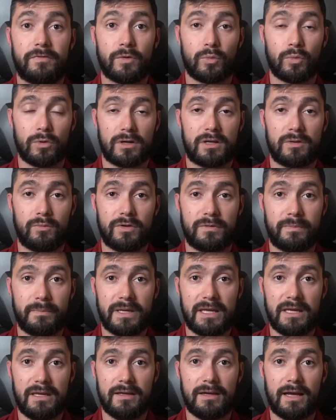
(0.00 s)
you're working with
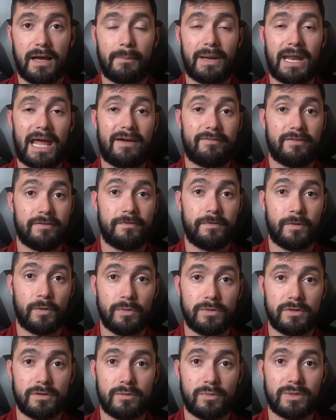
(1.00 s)
me, I'm gonna have a
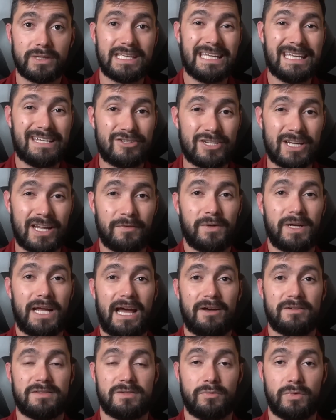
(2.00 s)
folder with each and every
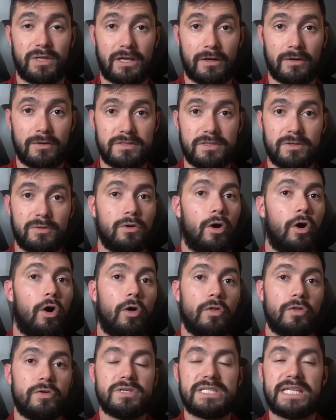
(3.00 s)
house that we go to, and
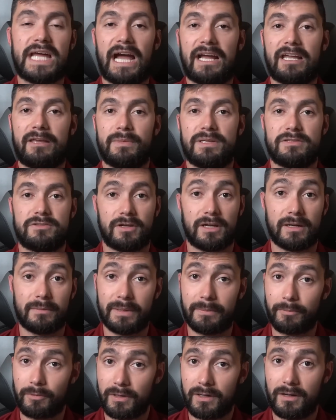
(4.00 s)
all those documents are gonna
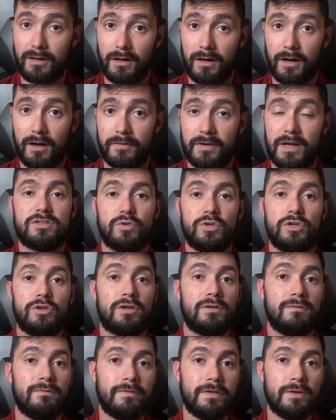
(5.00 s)
be printed off so you
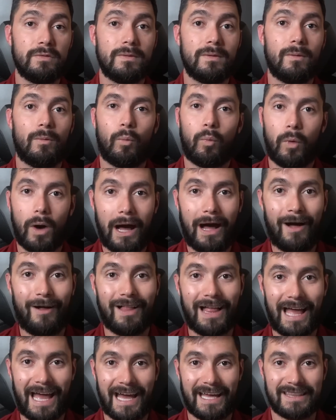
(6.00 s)
can view it
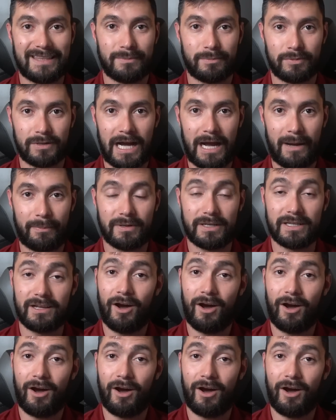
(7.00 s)
while at the property.